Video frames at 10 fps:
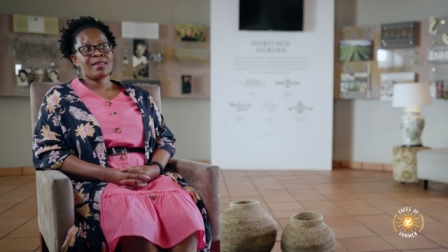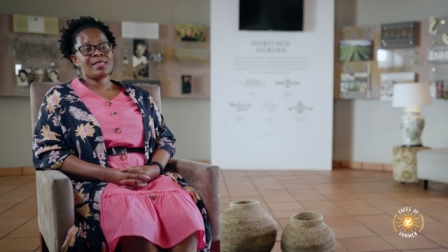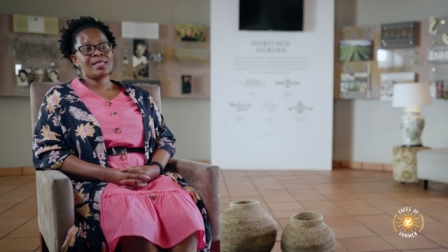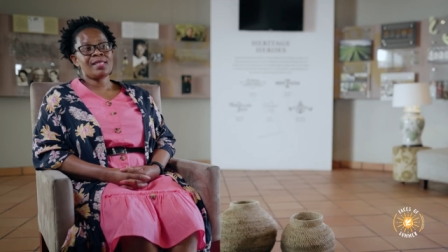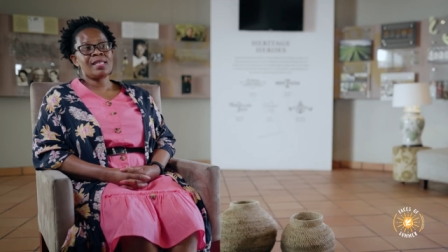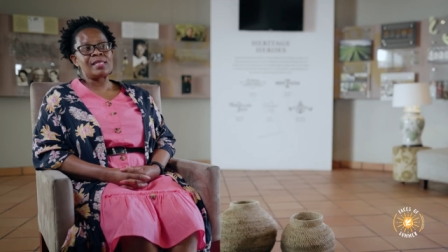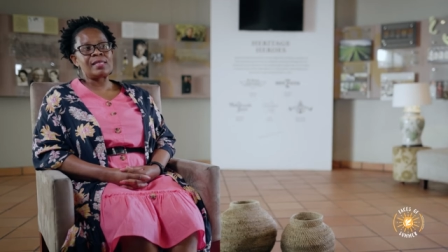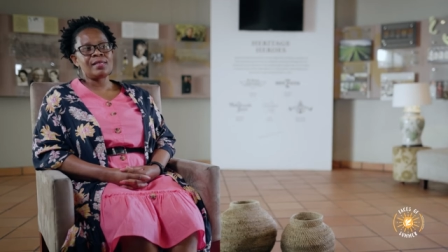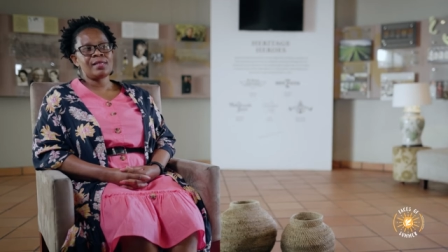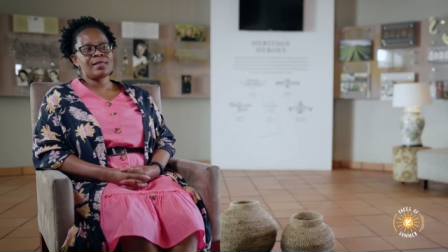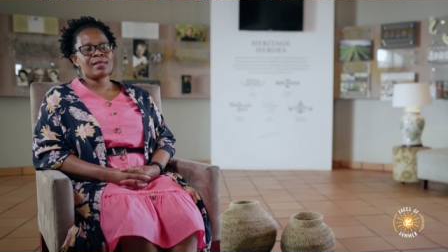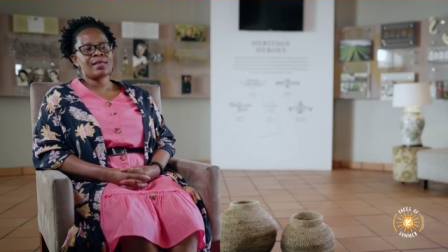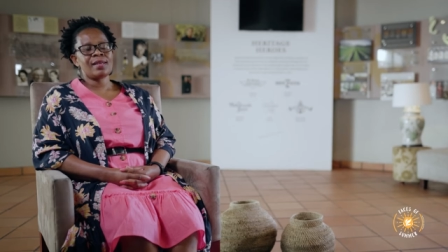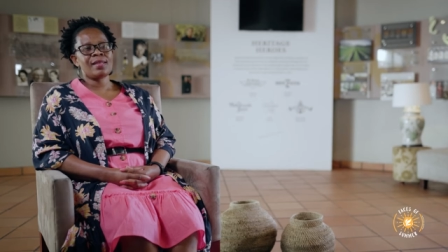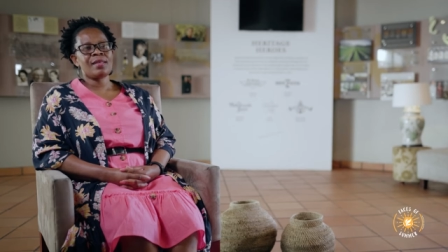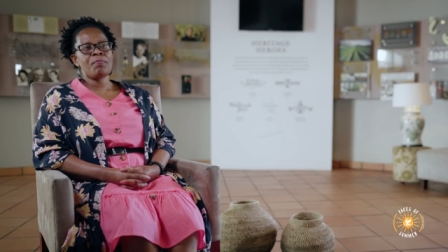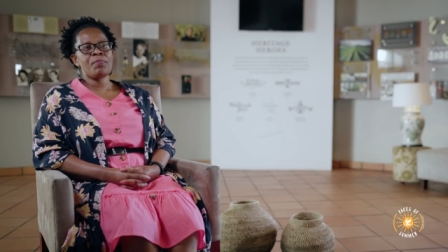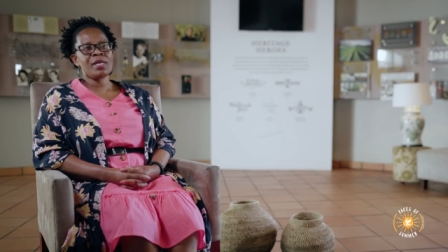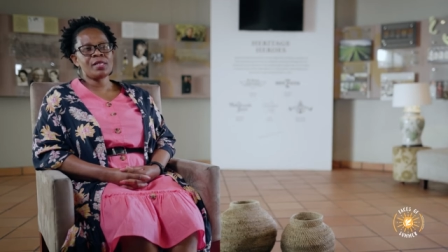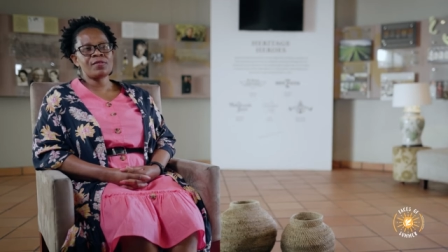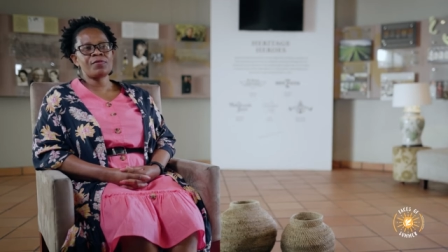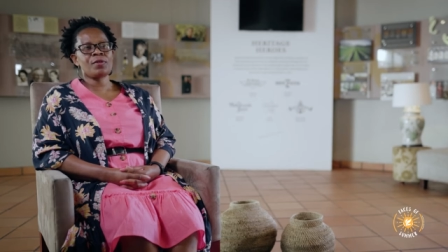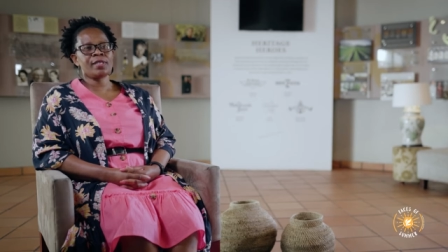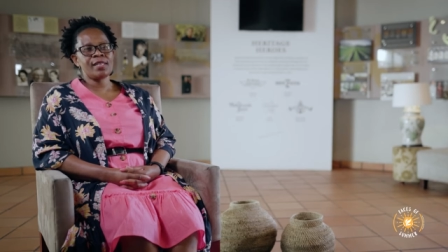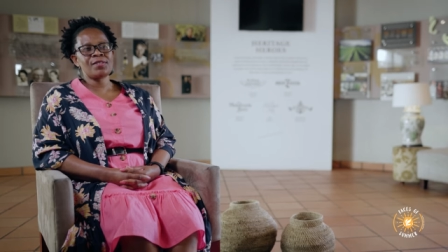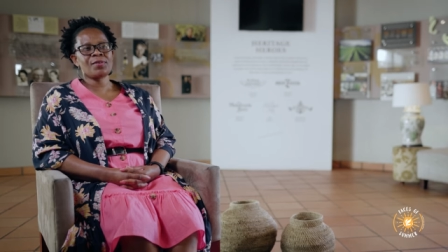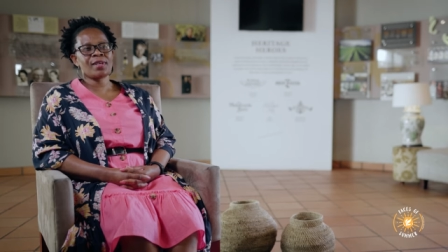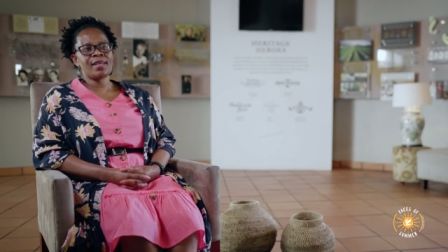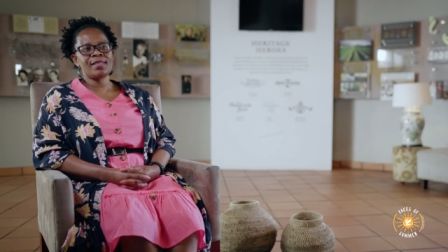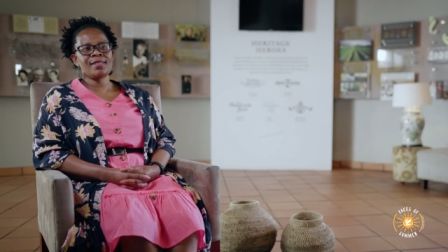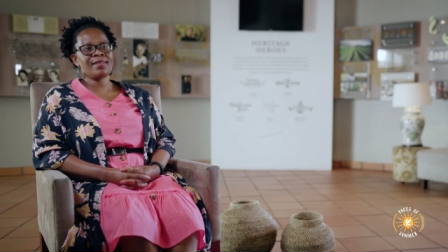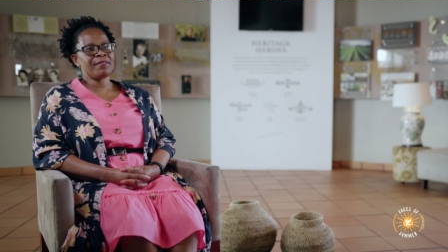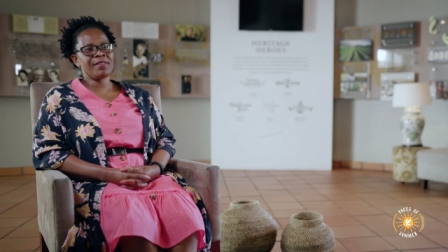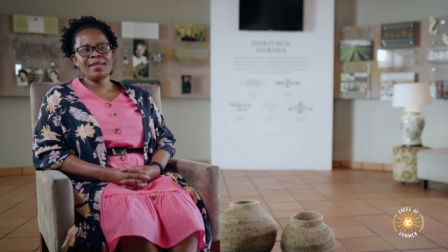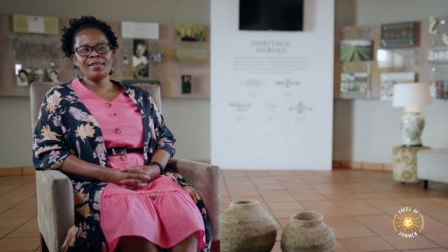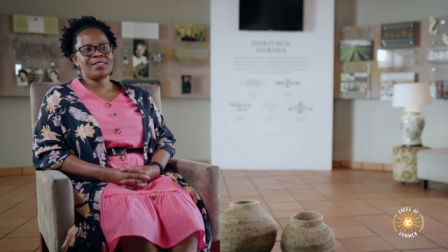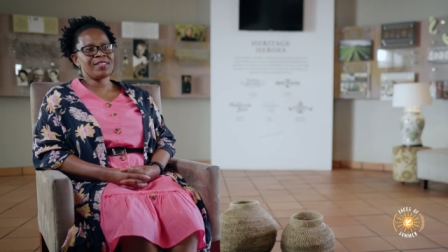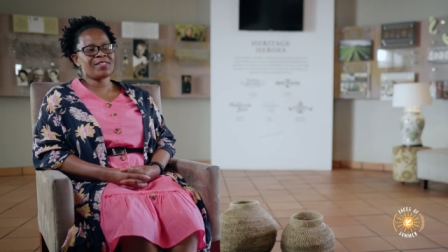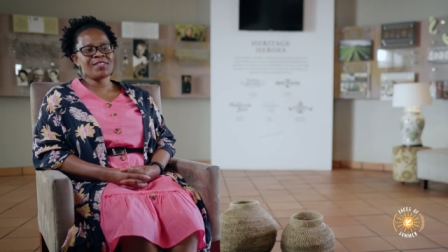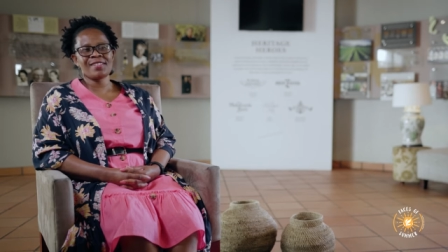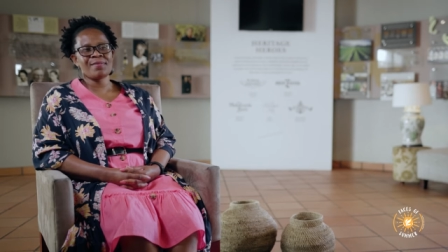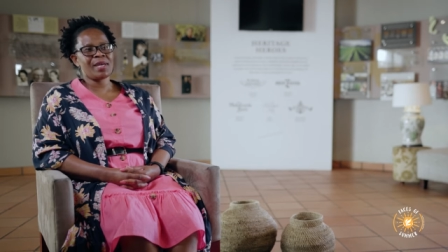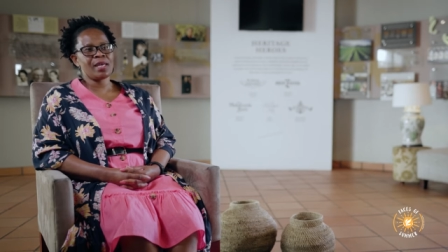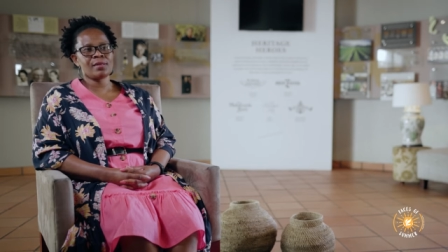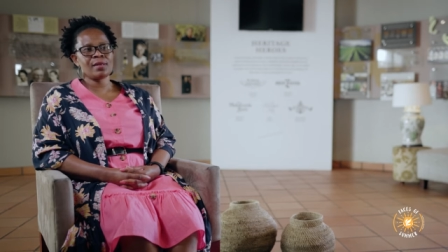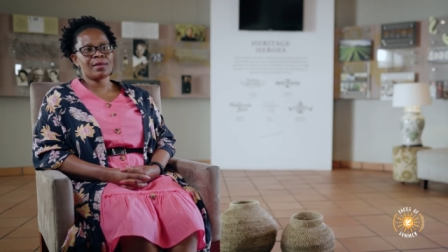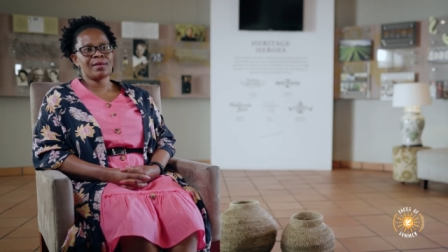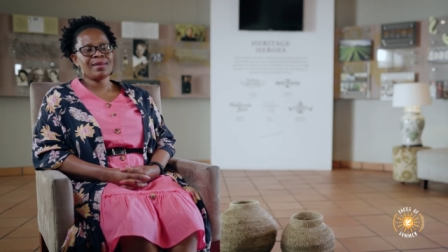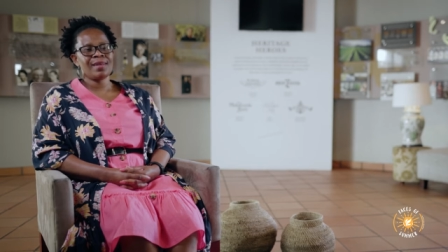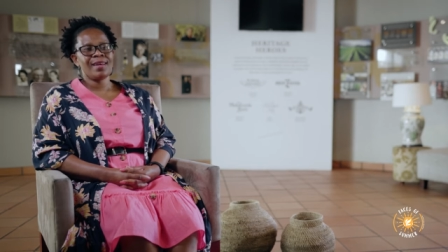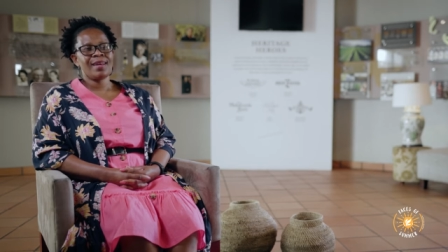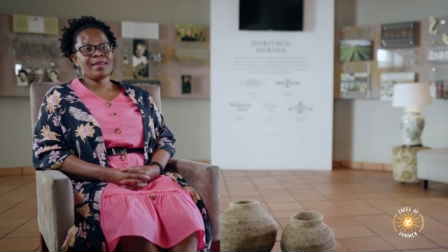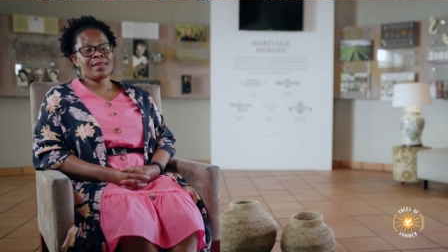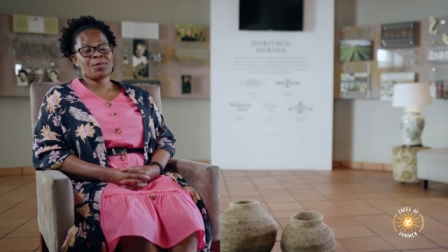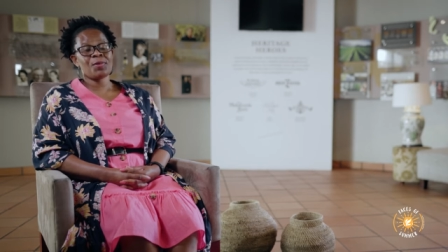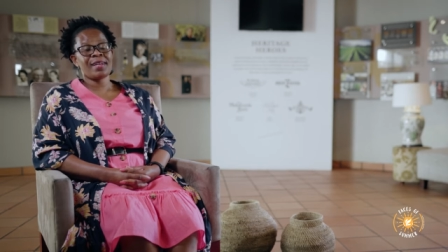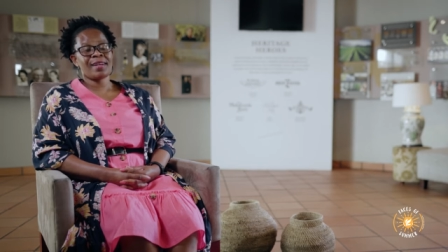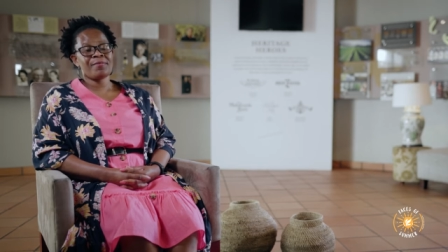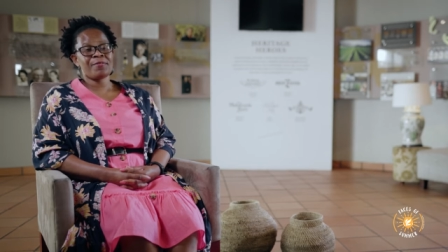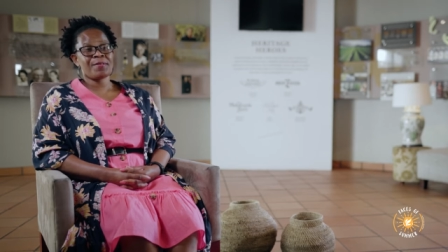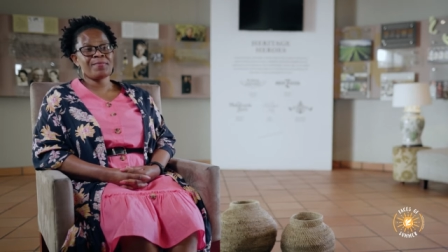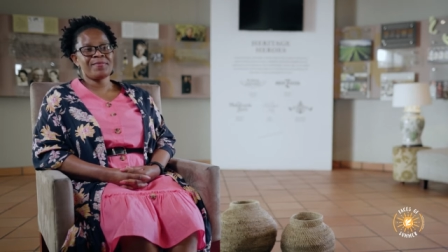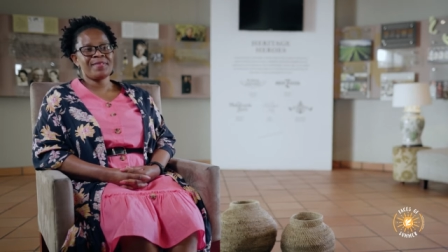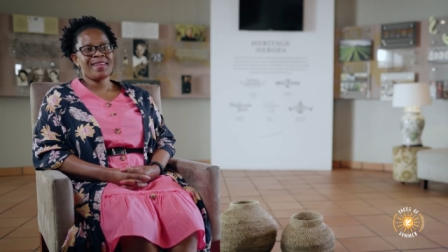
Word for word: the, the cities, the peacefulness you get in the village is just amazing. And that's where I come from.